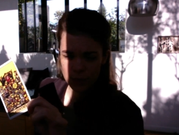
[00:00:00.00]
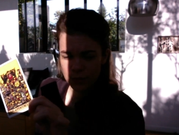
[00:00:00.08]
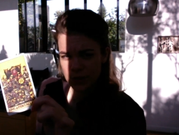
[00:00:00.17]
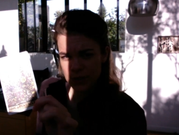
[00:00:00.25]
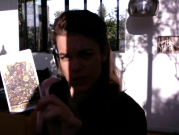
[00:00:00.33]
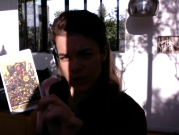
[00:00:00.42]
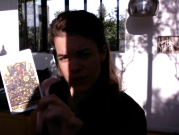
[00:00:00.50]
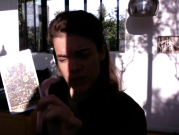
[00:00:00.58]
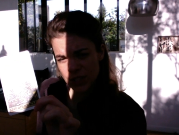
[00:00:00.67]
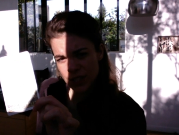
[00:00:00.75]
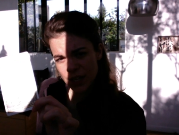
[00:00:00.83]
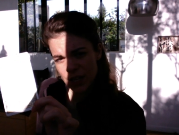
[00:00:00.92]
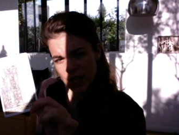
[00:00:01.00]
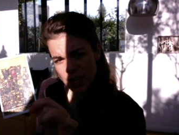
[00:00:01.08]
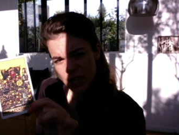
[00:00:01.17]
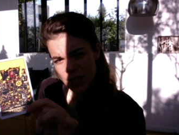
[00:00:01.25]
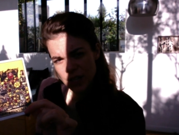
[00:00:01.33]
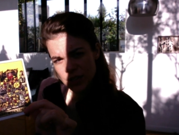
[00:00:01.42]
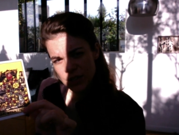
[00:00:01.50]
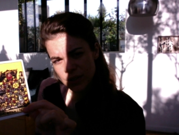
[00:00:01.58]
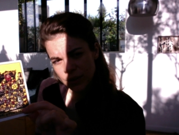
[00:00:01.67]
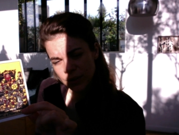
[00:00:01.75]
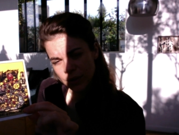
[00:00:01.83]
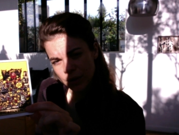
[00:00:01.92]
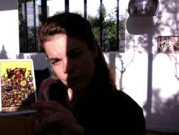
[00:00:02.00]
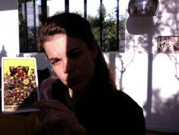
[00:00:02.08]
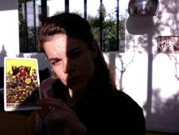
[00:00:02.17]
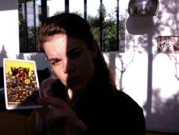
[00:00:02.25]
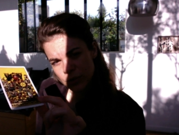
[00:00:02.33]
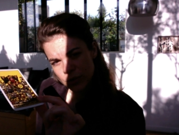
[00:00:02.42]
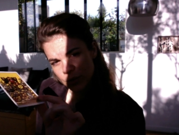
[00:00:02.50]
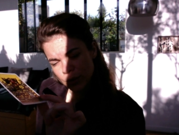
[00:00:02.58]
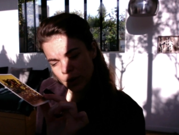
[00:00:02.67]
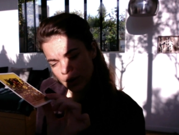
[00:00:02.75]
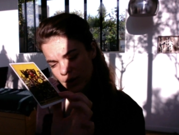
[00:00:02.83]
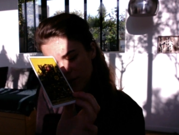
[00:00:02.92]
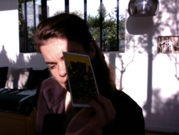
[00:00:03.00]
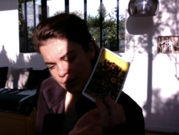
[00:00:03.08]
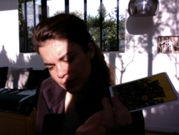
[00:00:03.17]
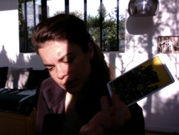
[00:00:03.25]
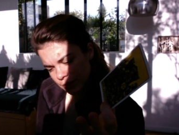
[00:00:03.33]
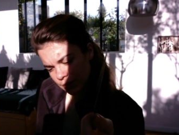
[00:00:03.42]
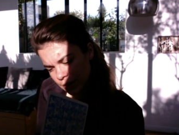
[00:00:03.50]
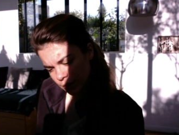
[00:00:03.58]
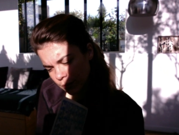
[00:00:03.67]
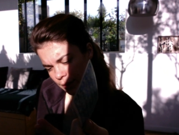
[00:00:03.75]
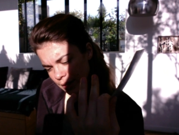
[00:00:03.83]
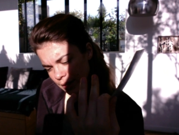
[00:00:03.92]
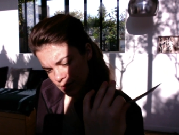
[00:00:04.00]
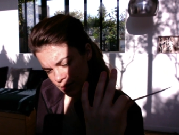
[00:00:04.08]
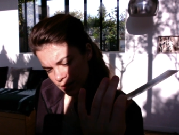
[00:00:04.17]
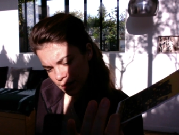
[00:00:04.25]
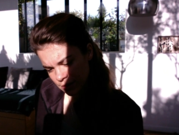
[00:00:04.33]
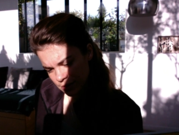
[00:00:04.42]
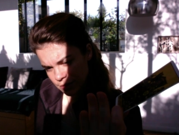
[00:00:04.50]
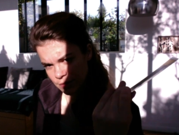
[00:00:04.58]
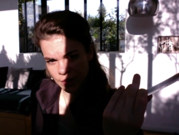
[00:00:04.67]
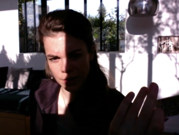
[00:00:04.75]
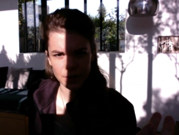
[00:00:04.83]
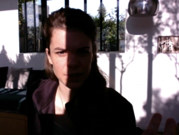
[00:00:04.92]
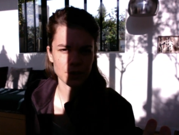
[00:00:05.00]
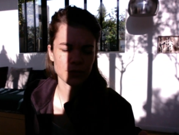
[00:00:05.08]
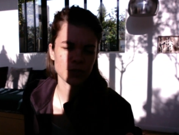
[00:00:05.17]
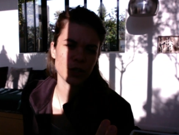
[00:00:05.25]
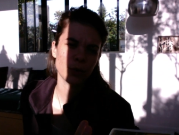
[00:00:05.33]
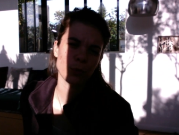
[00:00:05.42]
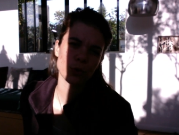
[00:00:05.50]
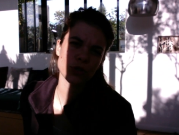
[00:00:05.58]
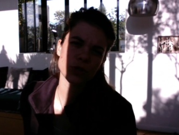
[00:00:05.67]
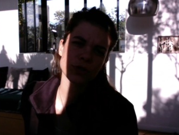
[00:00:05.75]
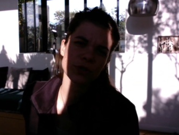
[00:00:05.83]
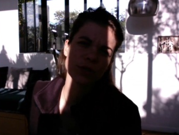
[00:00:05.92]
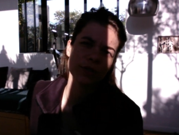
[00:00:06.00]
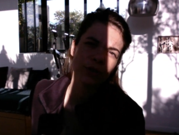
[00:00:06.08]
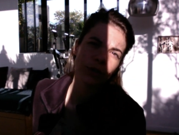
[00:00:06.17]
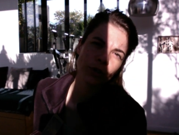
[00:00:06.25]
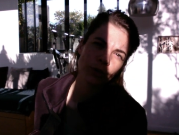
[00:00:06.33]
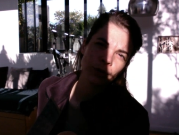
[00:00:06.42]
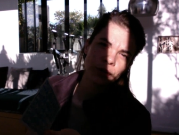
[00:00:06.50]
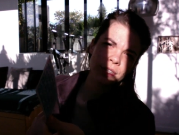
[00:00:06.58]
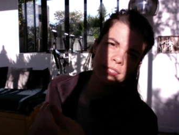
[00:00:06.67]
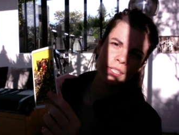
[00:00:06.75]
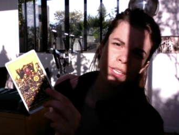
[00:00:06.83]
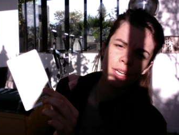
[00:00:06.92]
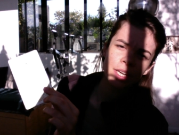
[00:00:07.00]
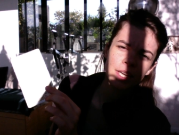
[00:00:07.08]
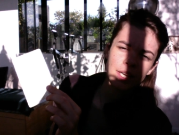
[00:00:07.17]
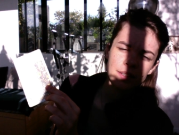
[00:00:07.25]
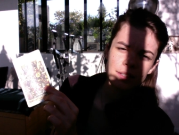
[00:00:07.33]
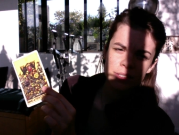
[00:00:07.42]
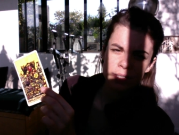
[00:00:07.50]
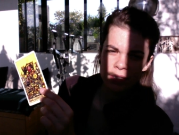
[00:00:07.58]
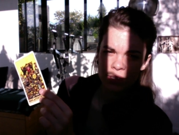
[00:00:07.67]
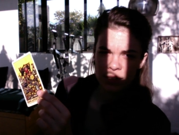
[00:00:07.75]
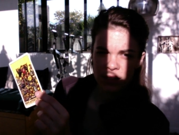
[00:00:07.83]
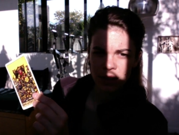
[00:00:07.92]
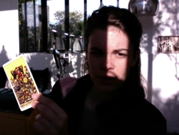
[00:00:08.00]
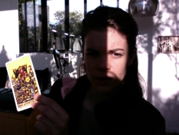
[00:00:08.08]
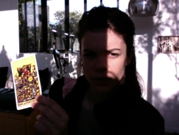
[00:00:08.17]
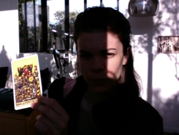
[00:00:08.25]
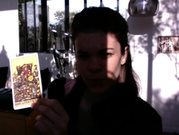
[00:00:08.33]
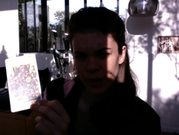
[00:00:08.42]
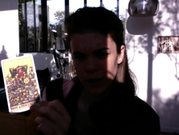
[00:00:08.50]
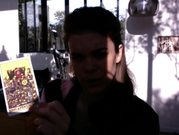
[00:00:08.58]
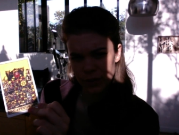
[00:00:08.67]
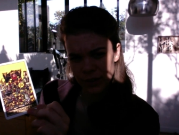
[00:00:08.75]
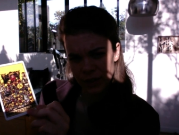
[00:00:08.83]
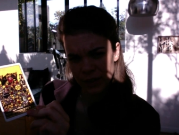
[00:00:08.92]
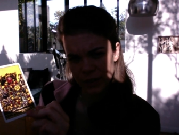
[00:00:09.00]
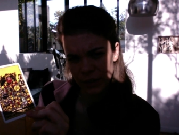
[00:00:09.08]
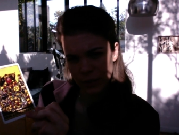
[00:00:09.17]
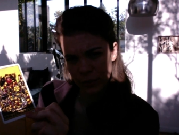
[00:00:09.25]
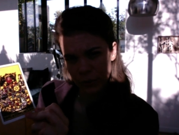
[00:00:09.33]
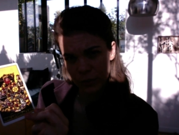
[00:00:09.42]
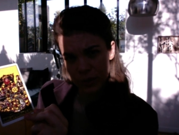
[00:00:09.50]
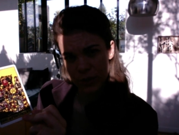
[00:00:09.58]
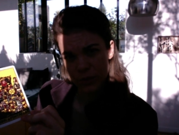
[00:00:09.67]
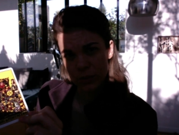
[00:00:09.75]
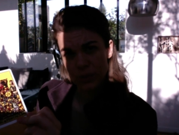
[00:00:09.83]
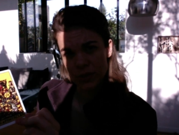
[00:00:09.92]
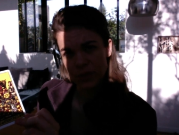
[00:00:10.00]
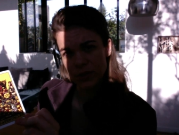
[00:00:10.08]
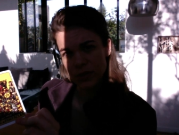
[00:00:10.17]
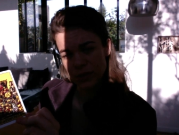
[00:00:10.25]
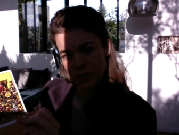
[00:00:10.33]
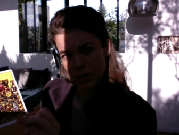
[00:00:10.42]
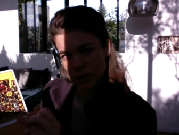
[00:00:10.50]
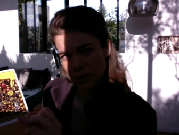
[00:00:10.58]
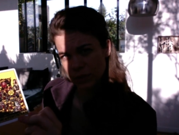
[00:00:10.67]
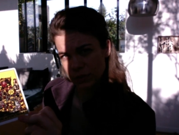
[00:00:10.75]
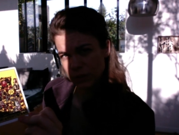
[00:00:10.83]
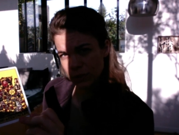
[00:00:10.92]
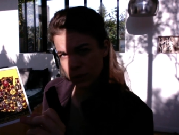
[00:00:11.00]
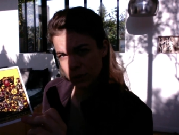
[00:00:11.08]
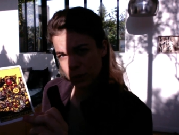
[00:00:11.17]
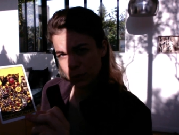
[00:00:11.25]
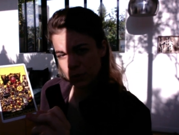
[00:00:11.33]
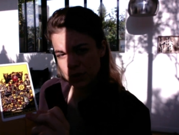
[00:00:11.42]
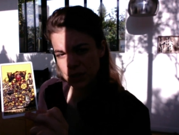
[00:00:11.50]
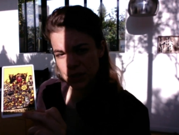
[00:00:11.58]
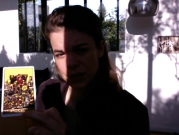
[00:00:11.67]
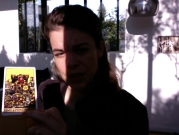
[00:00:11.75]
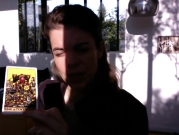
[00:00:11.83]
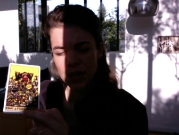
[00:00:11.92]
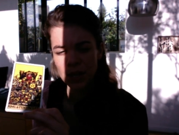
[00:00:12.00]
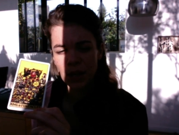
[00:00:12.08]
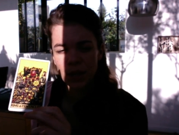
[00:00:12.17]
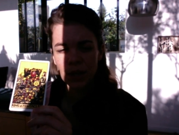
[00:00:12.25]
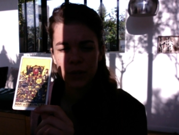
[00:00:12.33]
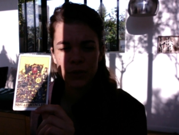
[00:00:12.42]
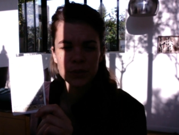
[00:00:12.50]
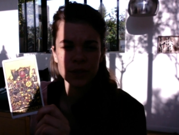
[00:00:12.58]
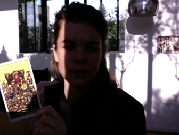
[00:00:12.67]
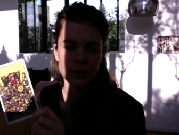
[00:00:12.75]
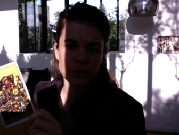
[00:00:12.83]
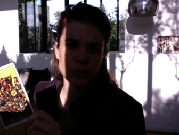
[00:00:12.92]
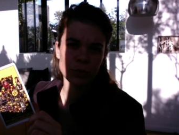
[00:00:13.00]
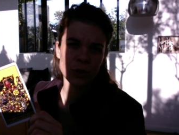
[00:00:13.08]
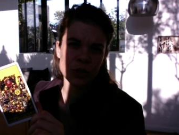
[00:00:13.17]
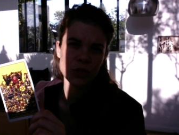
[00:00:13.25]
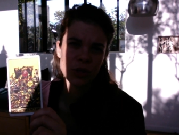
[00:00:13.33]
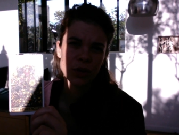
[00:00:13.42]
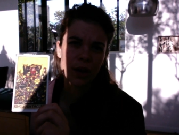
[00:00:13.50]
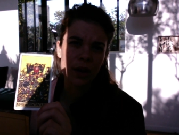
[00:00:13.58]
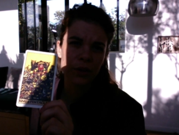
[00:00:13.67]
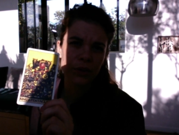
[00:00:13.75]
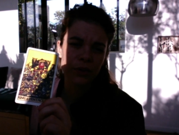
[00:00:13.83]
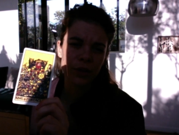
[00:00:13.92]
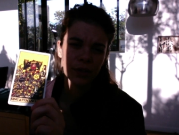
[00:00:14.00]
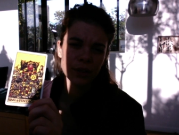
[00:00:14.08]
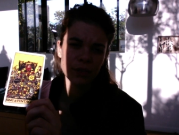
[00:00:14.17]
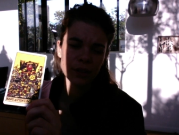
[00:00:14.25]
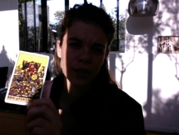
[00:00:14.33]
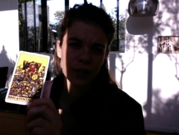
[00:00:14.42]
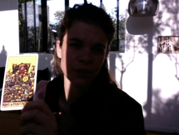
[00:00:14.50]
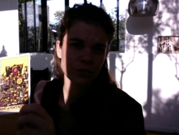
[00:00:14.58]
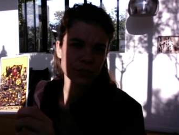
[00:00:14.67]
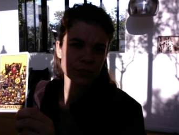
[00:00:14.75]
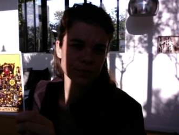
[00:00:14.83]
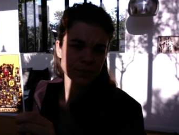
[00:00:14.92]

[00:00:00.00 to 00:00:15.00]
with this energy so of course you are you know in a way as a cancer taking care of the emotions of your community this is uh, a way of taking care of the resources of your community are you giving too much or are you not giving enough